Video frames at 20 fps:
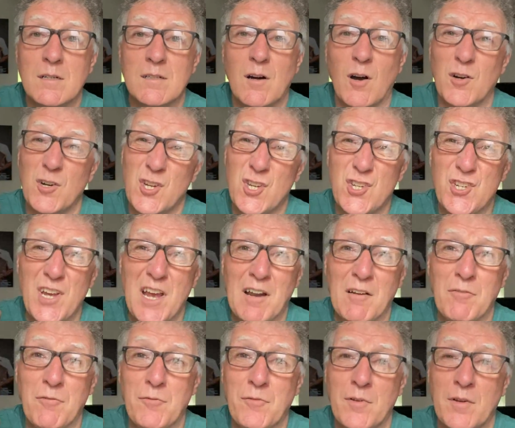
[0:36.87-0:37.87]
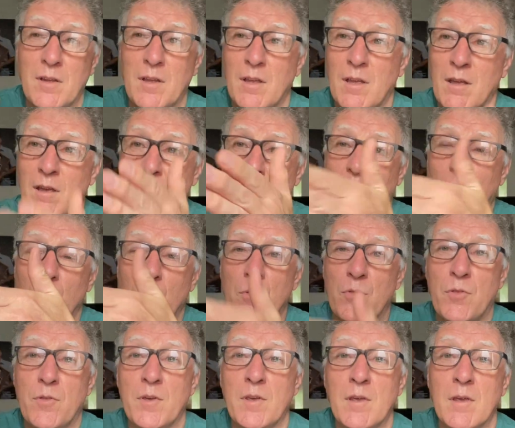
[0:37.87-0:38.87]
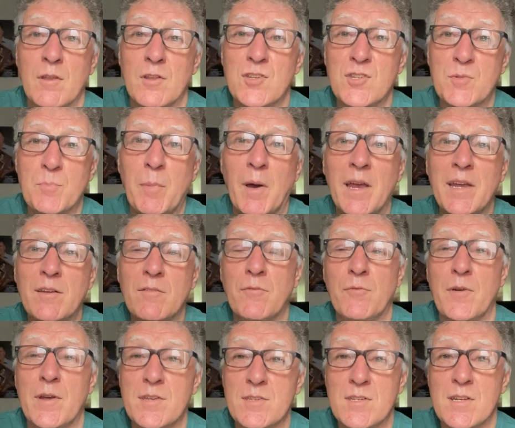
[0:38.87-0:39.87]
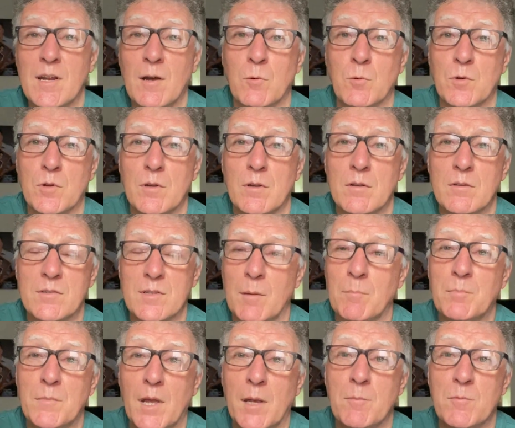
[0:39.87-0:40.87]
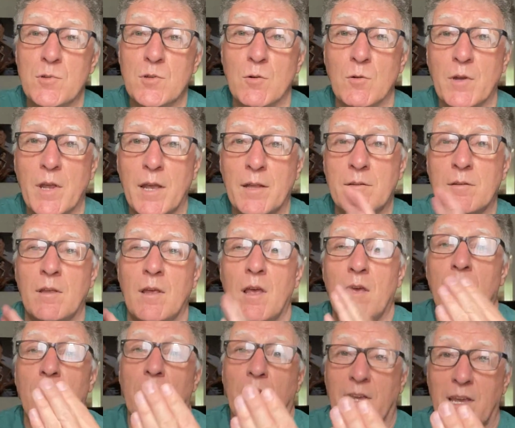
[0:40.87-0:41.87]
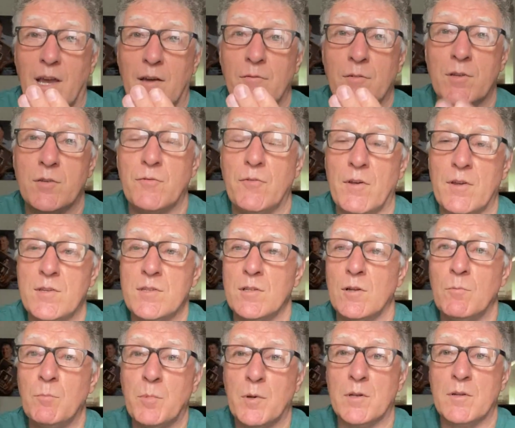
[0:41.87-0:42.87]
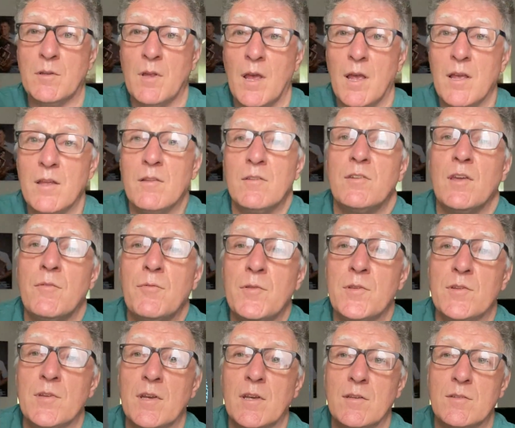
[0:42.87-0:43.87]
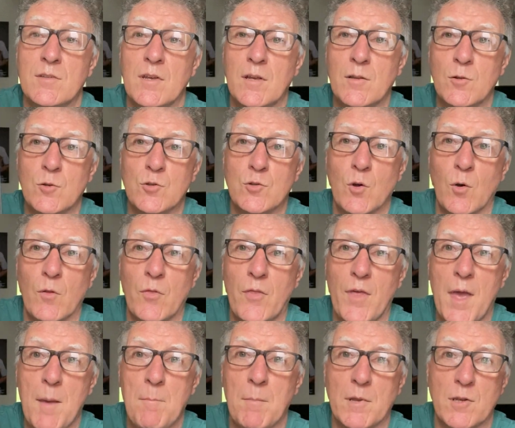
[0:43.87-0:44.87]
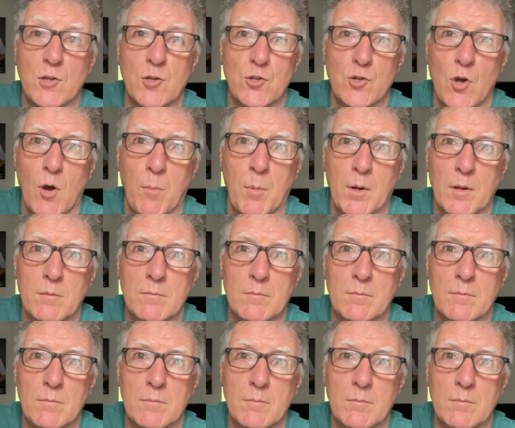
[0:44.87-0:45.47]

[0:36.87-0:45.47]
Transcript: on a shelf with the spine facing out. Sometimes you'll get the covers facing out, but say for the sake of saying you saw them in the shop.